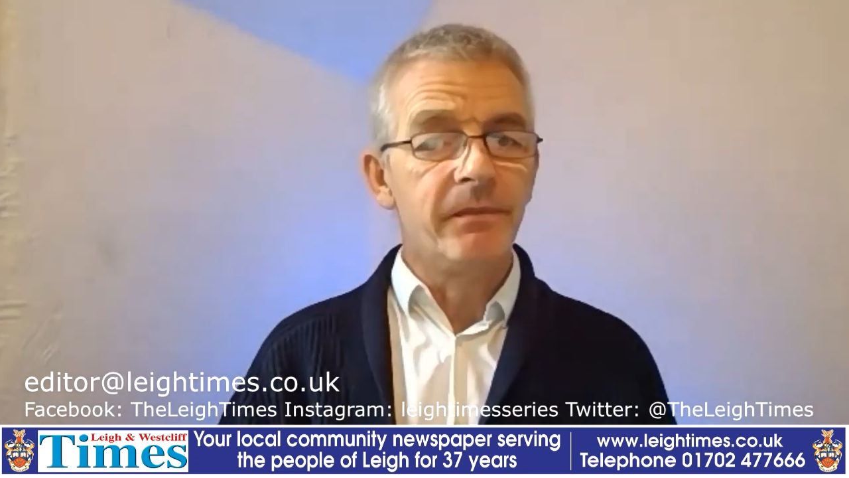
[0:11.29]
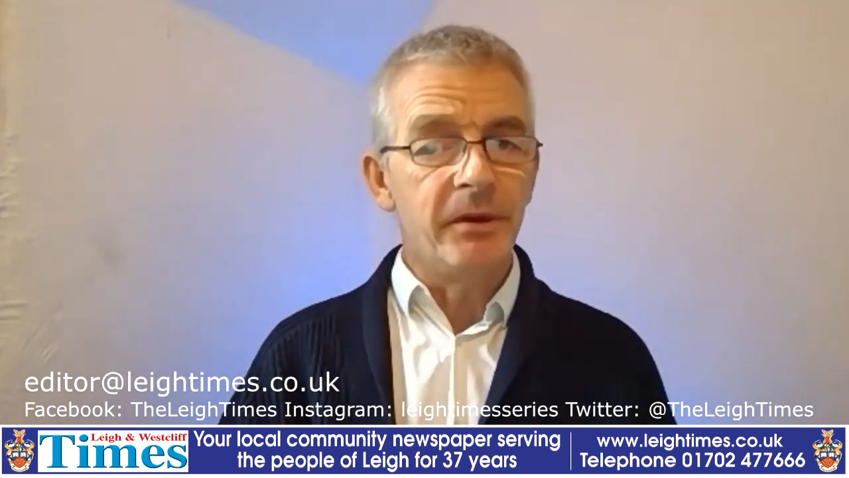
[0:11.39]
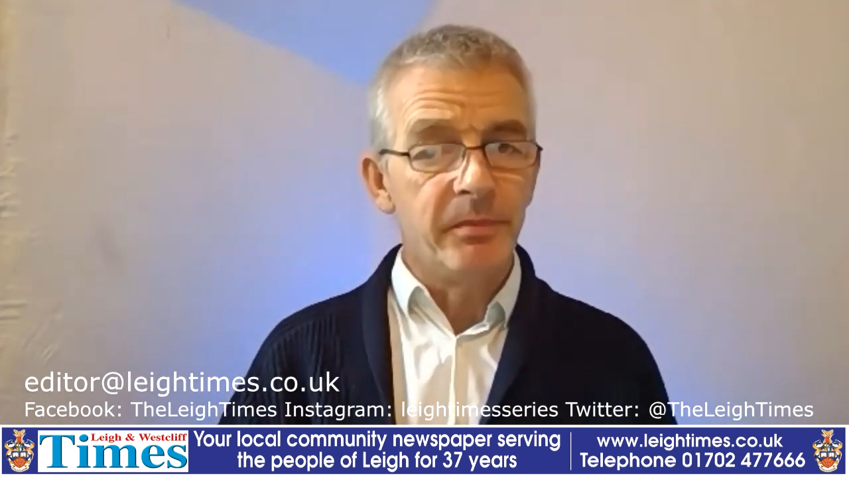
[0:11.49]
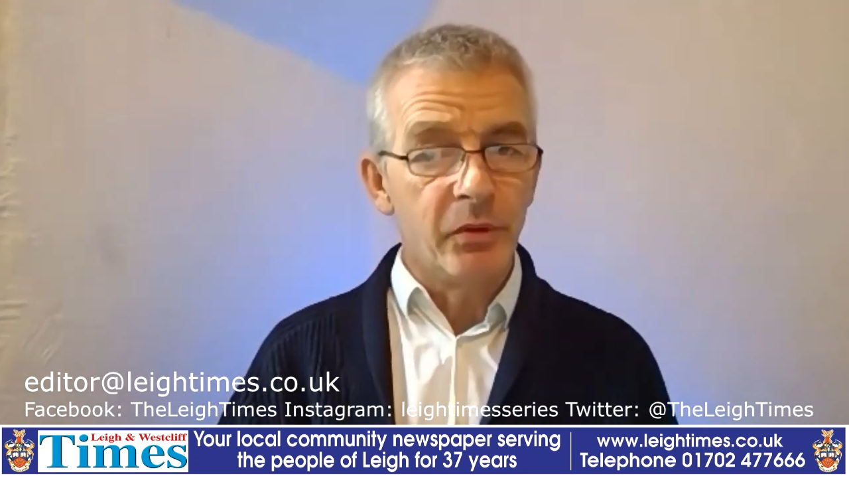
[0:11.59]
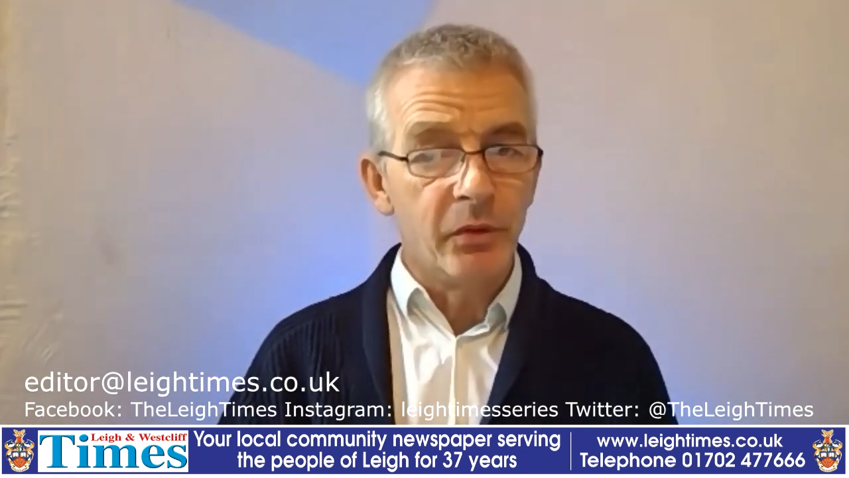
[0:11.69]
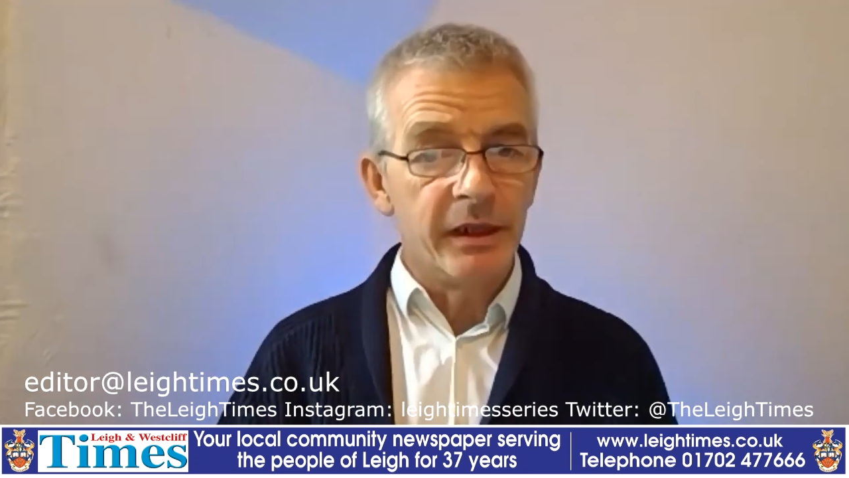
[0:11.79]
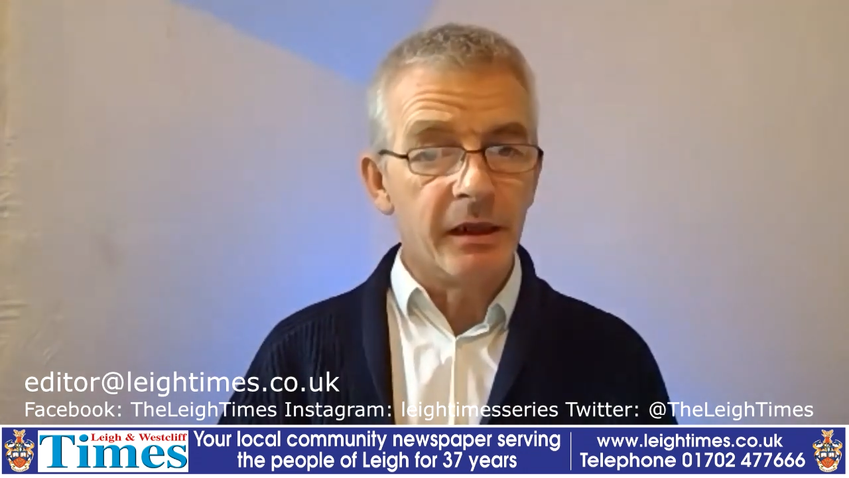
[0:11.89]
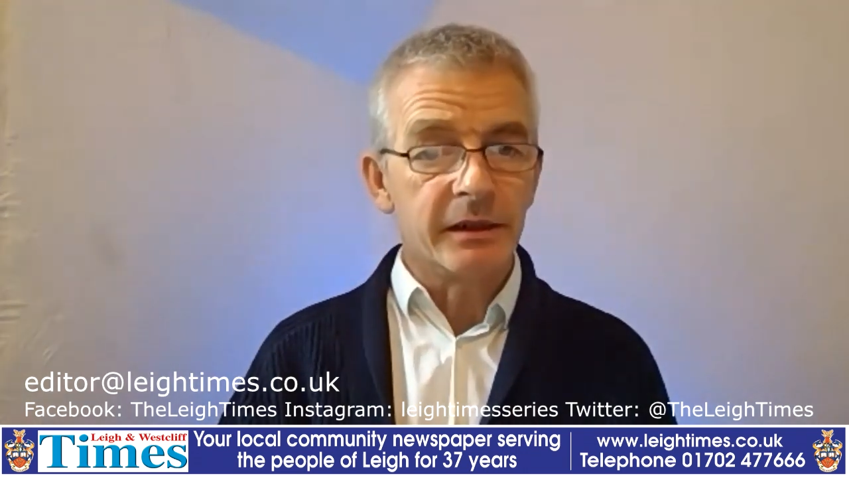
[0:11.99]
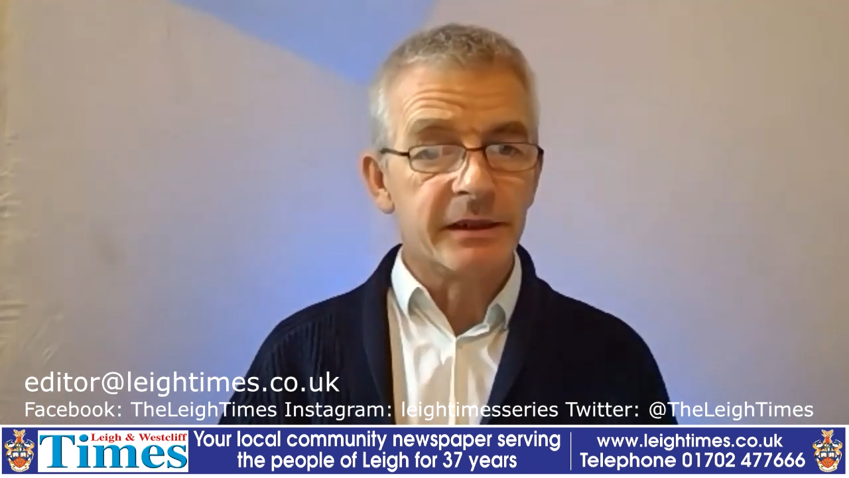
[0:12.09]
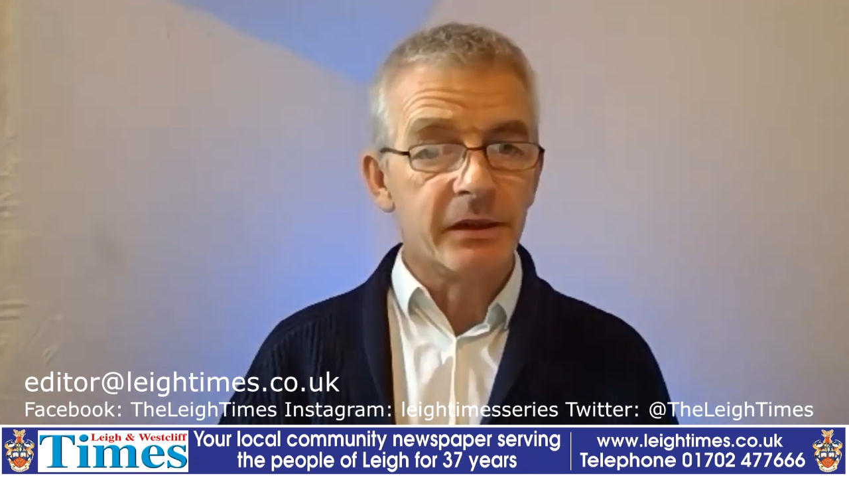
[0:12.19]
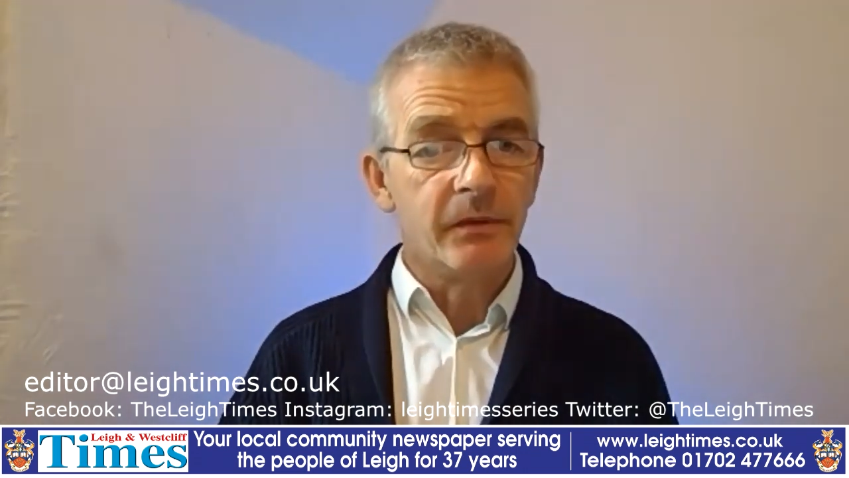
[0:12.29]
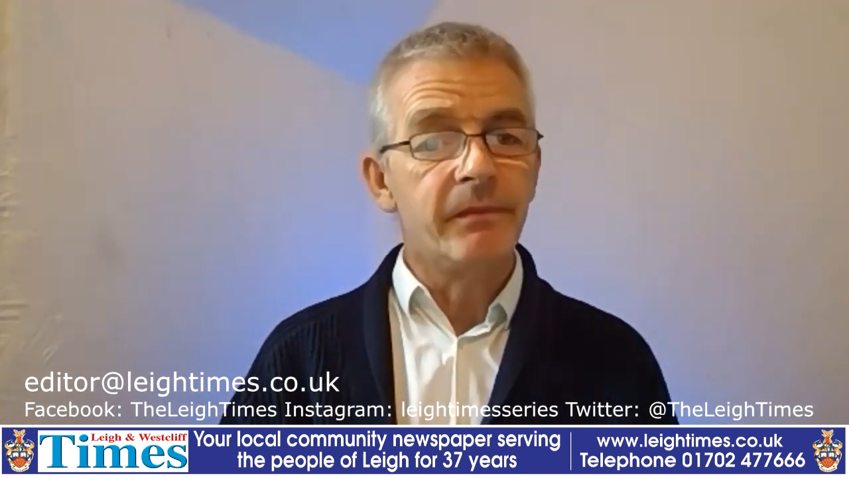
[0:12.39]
viewpoint article